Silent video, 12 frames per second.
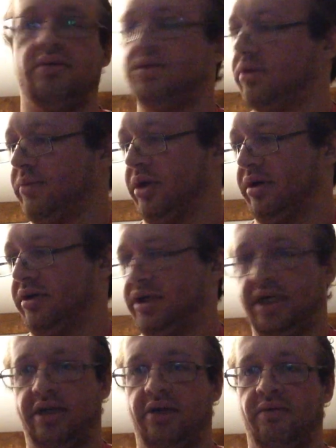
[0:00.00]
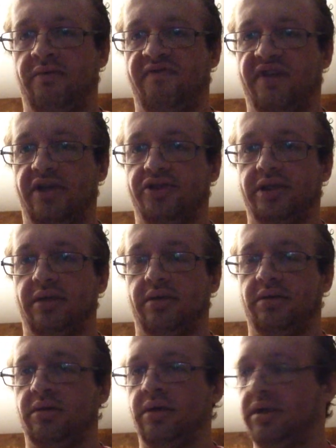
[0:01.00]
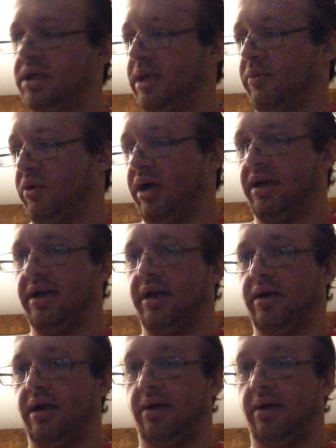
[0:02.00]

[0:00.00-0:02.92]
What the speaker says: so I'm going to continue, finish it, keep grinding it.